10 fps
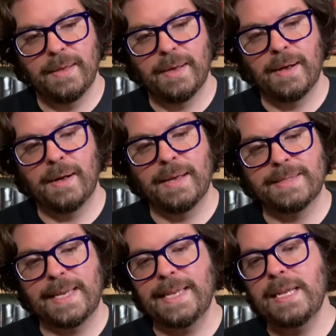
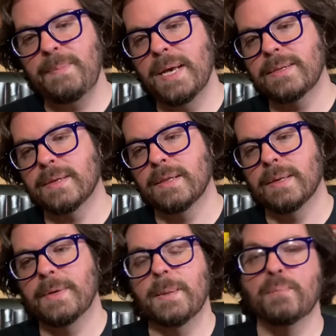it's IndiePix Unlimited